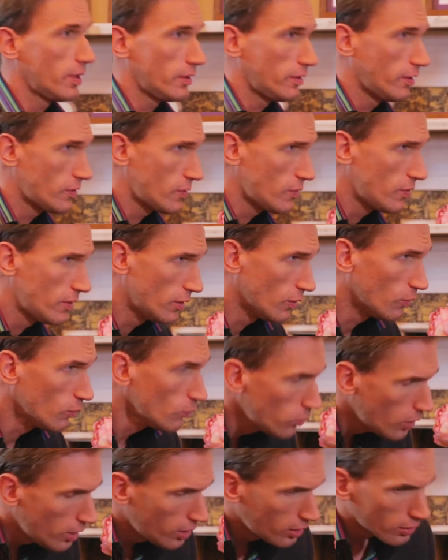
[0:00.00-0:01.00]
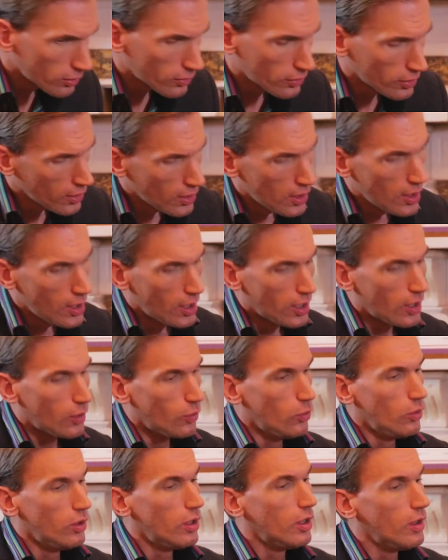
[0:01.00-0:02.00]
practitioner in the world,
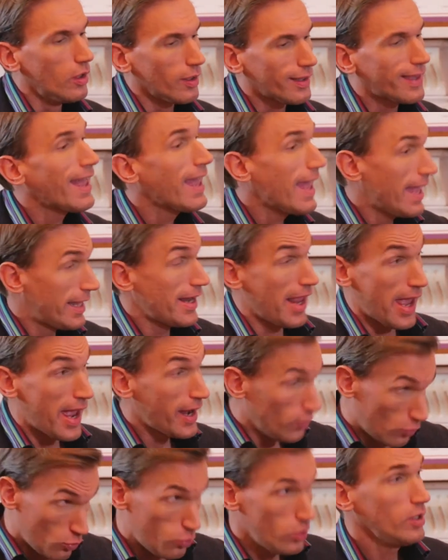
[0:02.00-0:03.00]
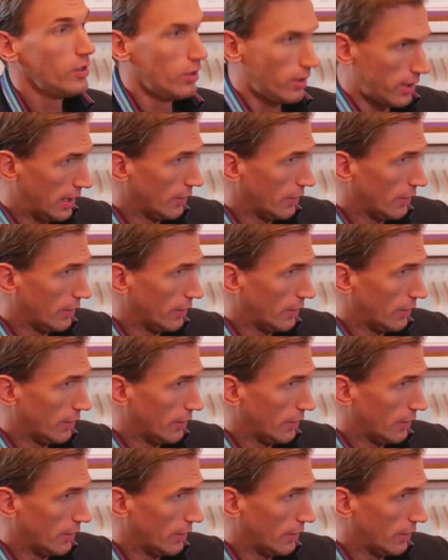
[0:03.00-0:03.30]
can and will